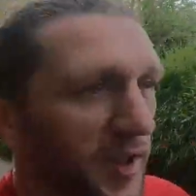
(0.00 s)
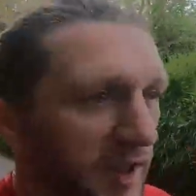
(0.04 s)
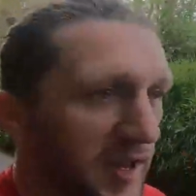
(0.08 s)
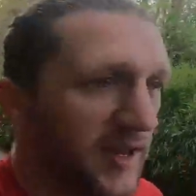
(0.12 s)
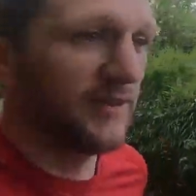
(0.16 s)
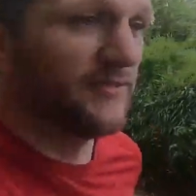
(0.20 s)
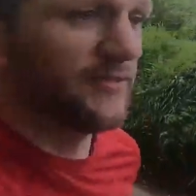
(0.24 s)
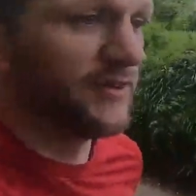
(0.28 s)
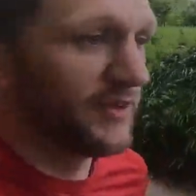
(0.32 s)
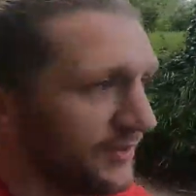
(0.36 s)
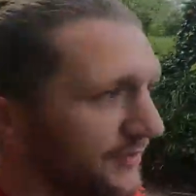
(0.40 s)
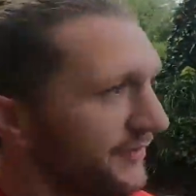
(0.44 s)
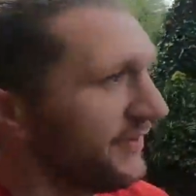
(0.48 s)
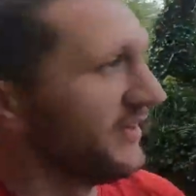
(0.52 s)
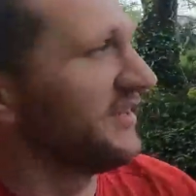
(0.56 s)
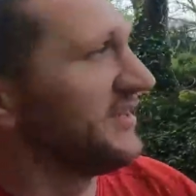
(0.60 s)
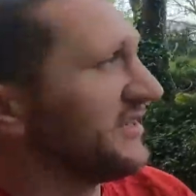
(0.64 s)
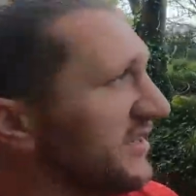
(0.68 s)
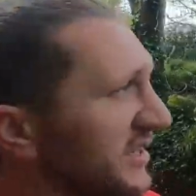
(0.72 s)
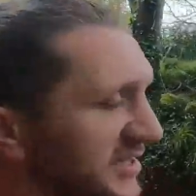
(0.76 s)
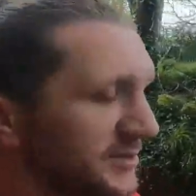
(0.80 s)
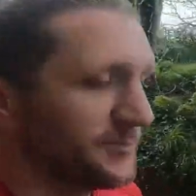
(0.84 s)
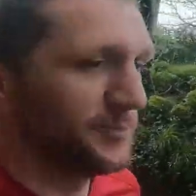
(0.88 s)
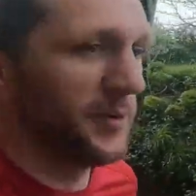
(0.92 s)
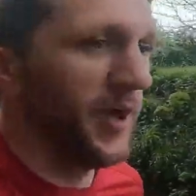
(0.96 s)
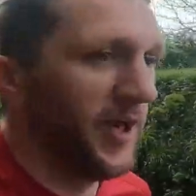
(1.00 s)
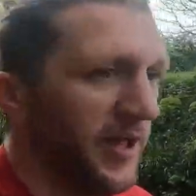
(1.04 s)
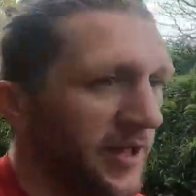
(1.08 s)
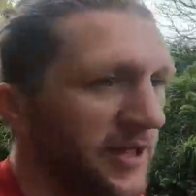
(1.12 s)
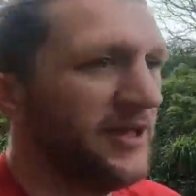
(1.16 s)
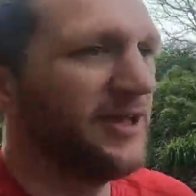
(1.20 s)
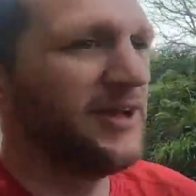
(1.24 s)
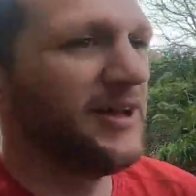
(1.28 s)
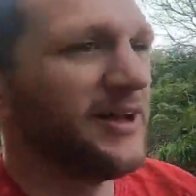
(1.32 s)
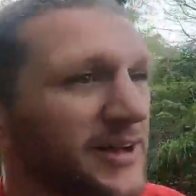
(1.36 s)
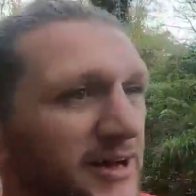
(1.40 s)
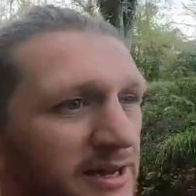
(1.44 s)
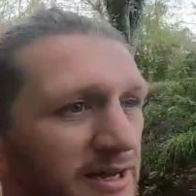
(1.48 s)
plenty of other features, but
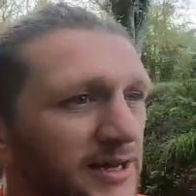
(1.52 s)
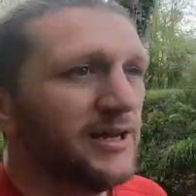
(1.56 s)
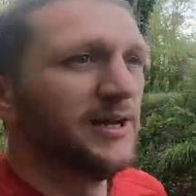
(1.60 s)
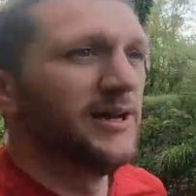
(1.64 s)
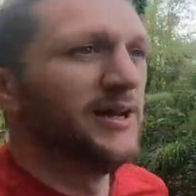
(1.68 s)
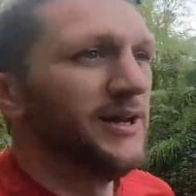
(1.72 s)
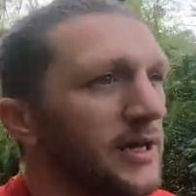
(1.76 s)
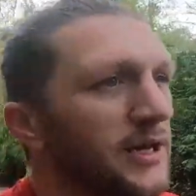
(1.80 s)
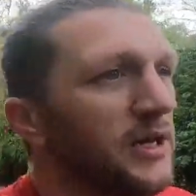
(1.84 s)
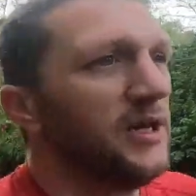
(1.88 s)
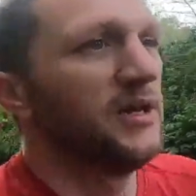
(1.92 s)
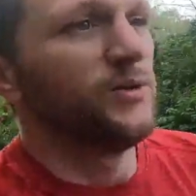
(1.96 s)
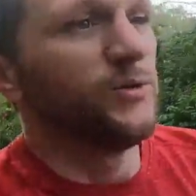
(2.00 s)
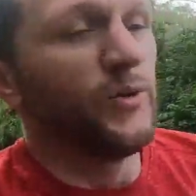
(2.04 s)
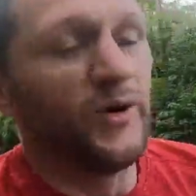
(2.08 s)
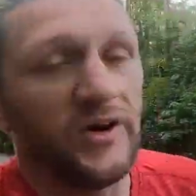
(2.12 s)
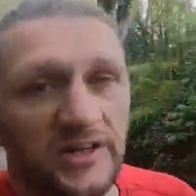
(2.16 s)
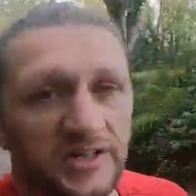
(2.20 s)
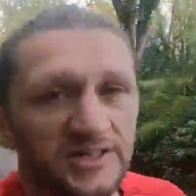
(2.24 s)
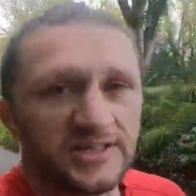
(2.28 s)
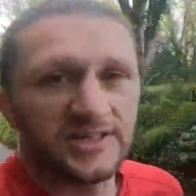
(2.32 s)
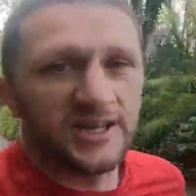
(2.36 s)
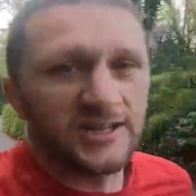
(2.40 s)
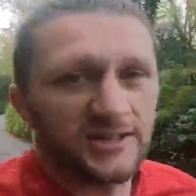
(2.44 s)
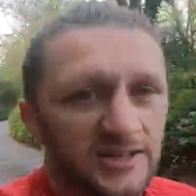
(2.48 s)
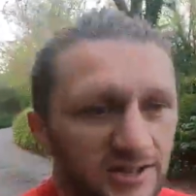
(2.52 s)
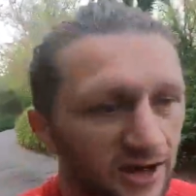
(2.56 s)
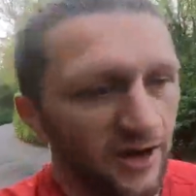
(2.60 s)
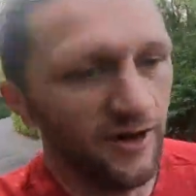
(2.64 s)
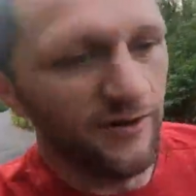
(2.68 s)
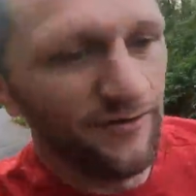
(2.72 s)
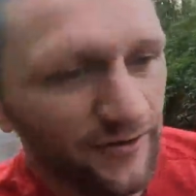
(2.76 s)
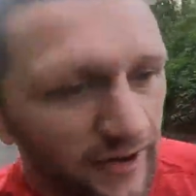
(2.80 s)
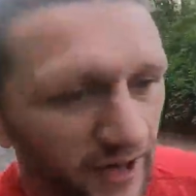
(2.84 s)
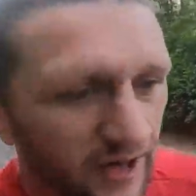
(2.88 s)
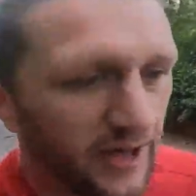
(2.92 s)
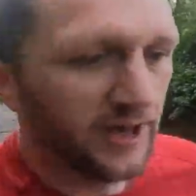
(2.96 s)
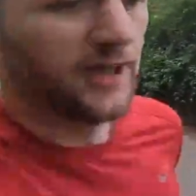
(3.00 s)
when you set
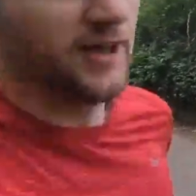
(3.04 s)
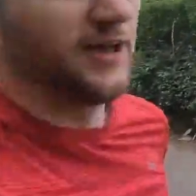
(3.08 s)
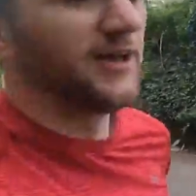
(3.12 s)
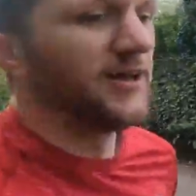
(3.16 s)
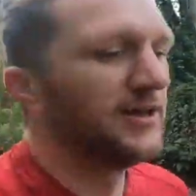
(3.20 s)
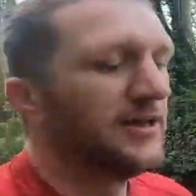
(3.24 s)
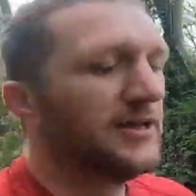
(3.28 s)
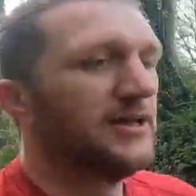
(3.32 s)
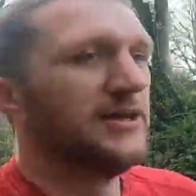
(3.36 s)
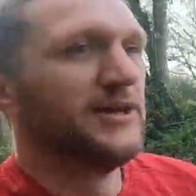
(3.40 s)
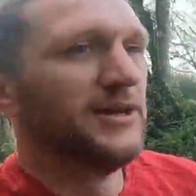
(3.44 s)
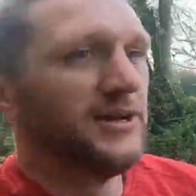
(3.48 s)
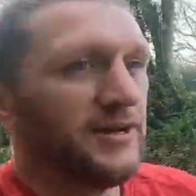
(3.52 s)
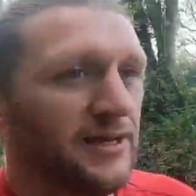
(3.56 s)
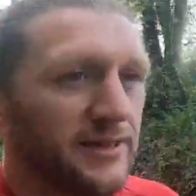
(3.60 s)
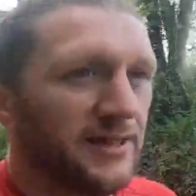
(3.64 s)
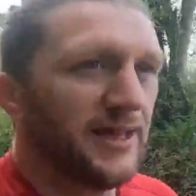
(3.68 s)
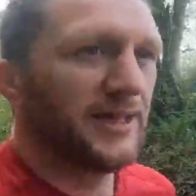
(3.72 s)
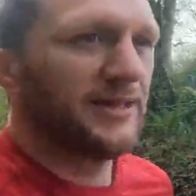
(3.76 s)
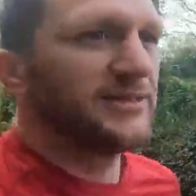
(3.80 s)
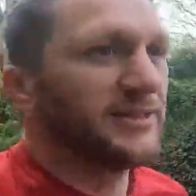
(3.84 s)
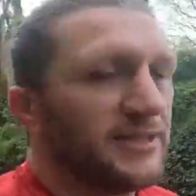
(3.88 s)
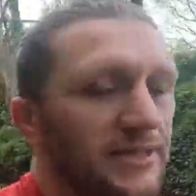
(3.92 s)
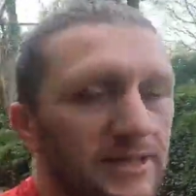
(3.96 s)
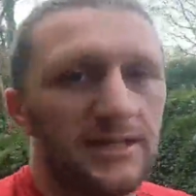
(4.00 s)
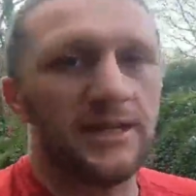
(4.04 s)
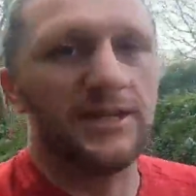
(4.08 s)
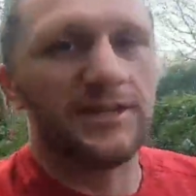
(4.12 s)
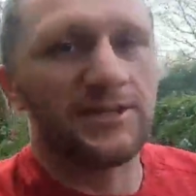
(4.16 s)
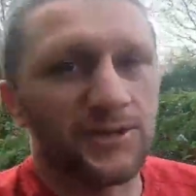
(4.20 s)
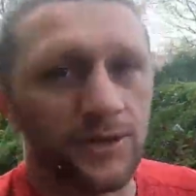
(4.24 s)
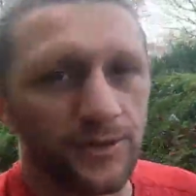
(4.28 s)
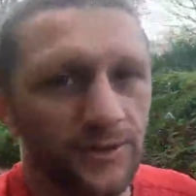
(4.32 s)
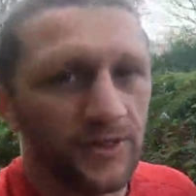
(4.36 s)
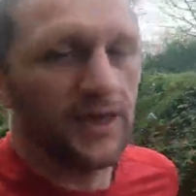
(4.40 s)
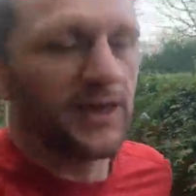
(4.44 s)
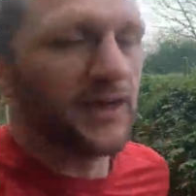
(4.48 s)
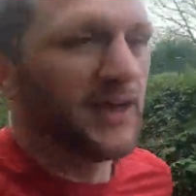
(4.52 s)
off, that's the
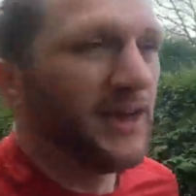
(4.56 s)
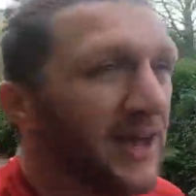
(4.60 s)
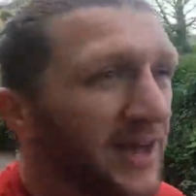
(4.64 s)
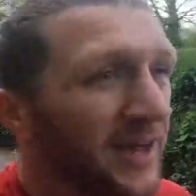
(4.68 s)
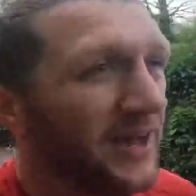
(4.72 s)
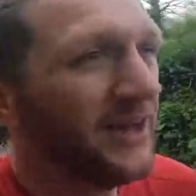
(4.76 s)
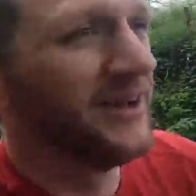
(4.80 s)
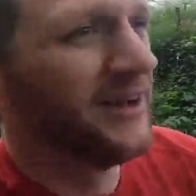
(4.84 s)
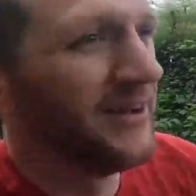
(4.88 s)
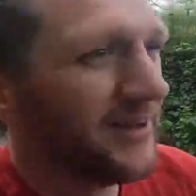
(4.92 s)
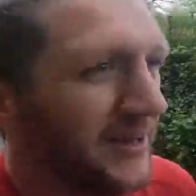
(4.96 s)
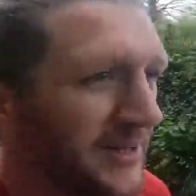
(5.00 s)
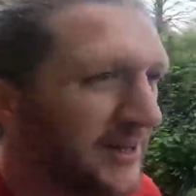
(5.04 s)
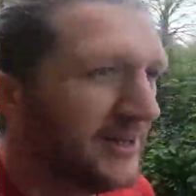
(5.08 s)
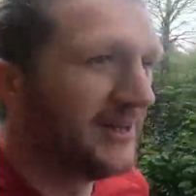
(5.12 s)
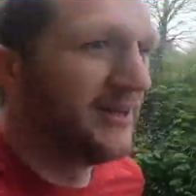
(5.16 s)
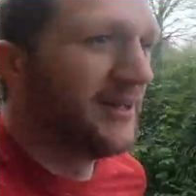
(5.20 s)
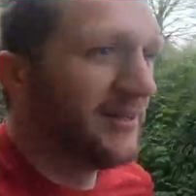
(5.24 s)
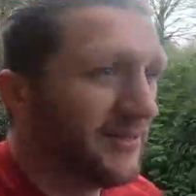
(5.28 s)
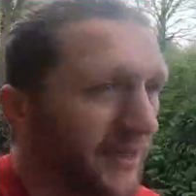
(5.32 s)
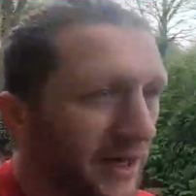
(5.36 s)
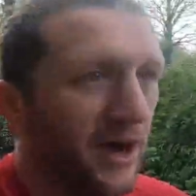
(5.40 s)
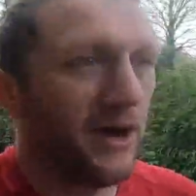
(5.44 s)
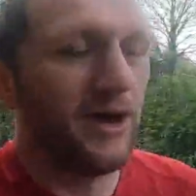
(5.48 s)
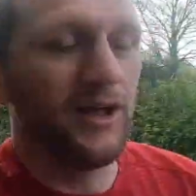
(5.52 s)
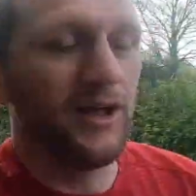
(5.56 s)
initial thing that